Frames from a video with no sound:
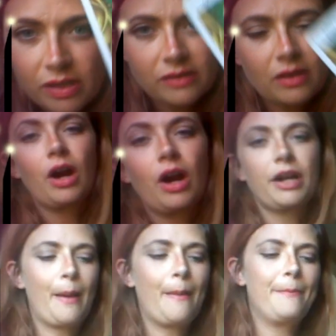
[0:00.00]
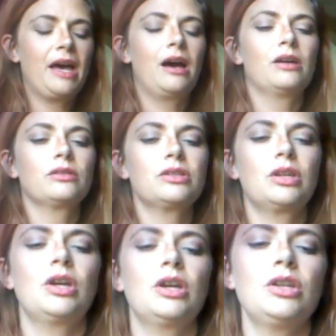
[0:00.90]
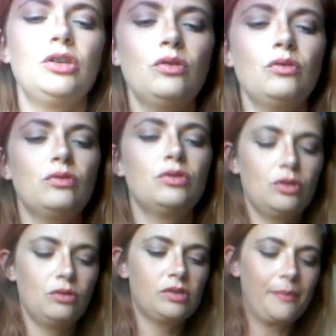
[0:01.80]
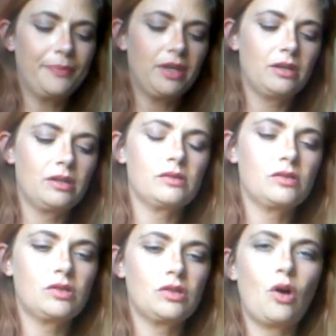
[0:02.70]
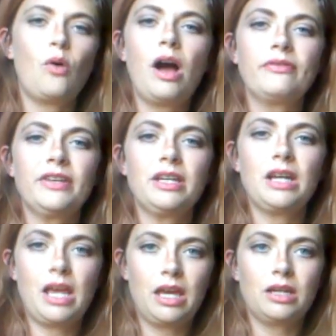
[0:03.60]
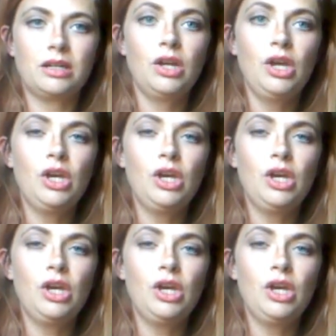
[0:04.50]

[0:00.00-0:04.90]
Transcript: is a card about you do something so often and